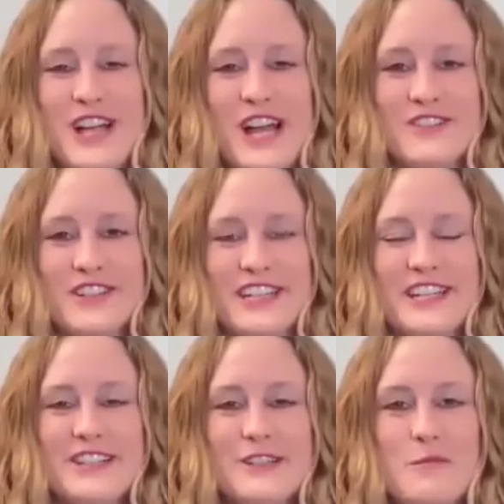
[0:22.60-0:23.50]
McIver
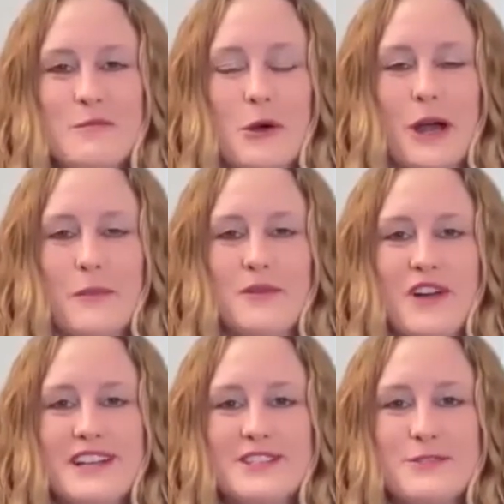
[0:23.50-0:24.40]
here, Program
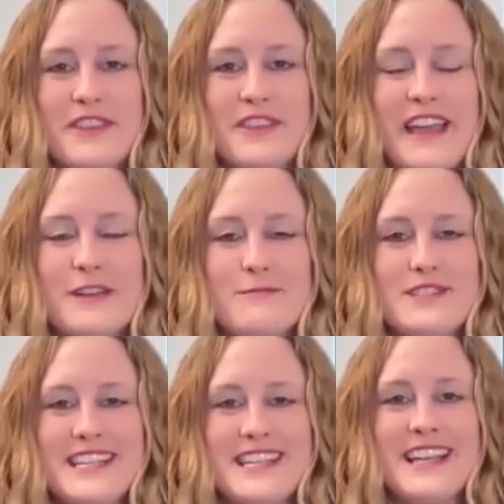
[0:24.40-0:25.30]
Advisor with
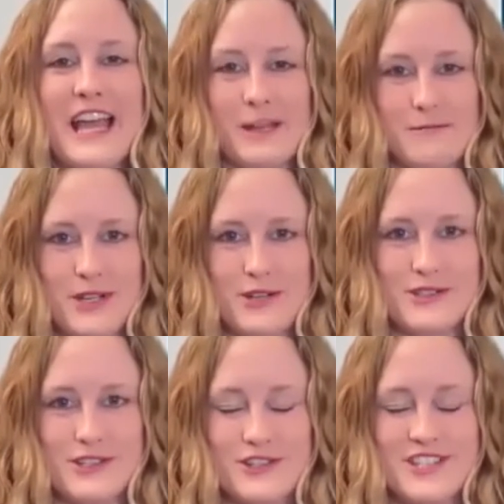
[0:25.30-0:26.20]
AMC NPO
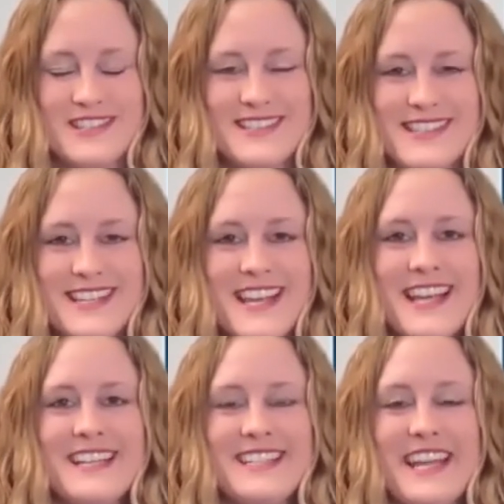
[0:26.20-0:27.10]
Solutions.
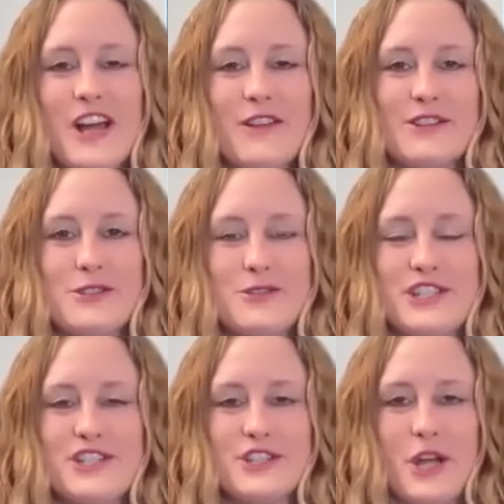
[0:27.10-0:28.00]
Today on the
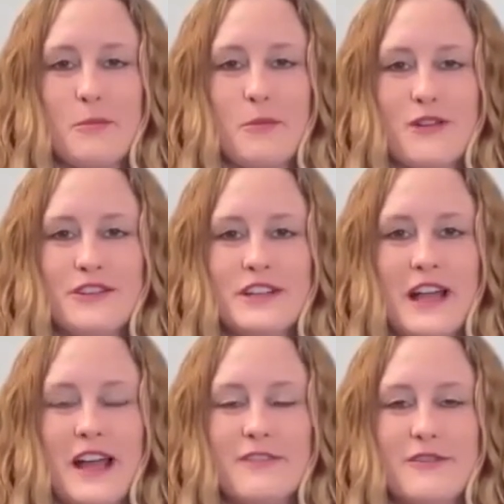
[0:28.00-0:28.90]
Strategic Nonprofit,
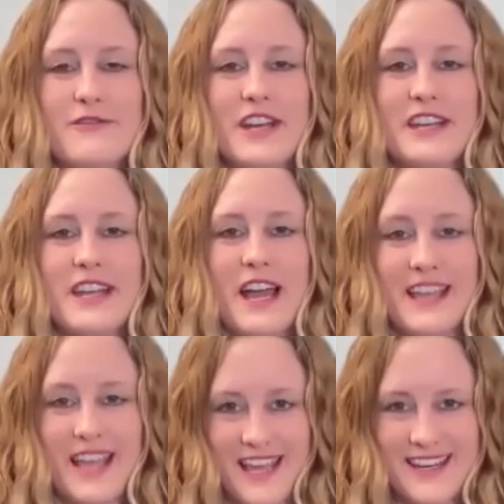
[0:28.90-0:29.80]
I have invited
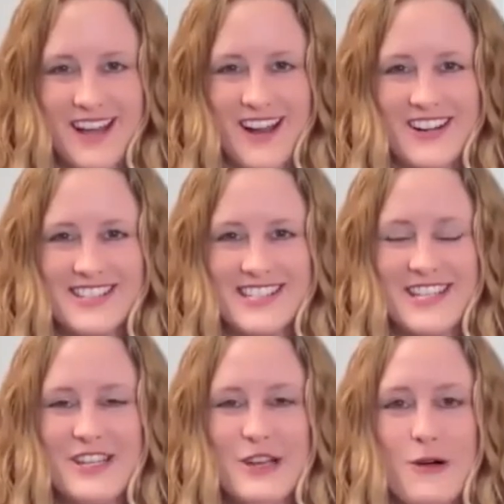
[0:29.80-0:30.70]
again our
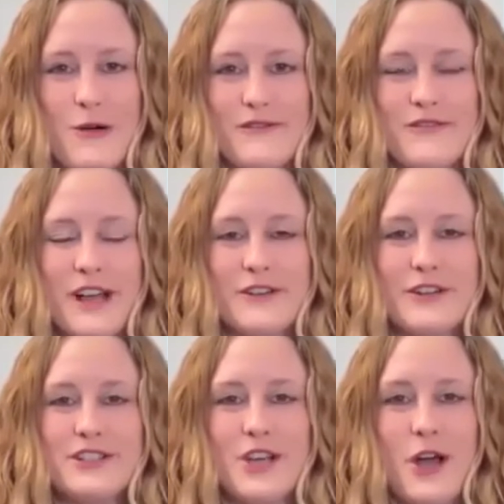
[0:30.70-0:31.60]
CEO and
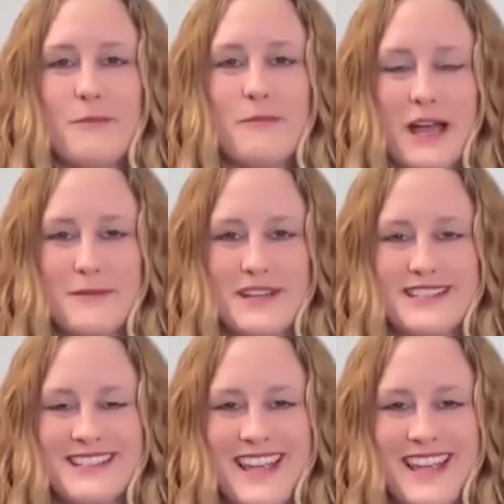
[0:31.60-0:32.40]
founder, Tom Abbott.